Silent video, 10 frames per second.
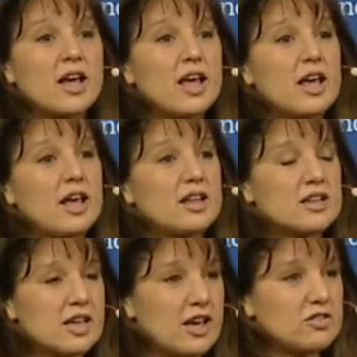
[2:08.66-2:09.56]
in the
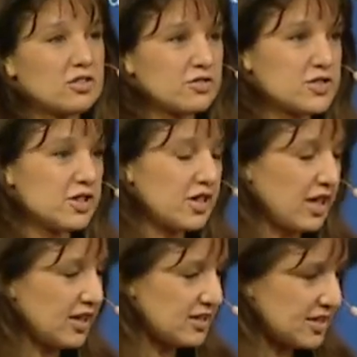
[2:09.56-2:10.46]
case of Turkey,
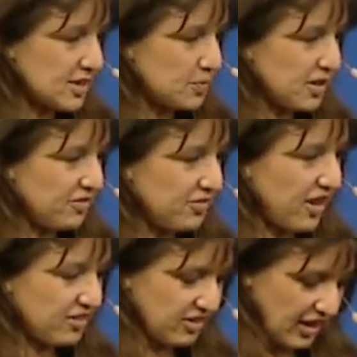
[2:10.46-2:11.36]
and it's just been a
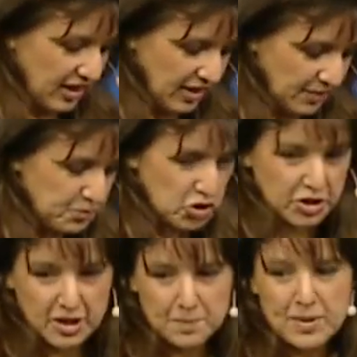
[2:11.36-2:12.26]
fascinating
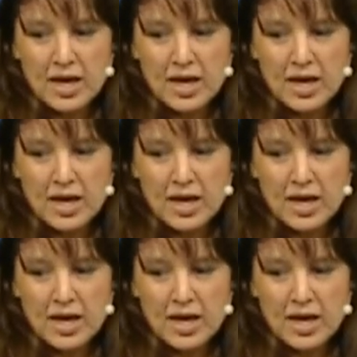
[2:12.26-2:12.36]
journey.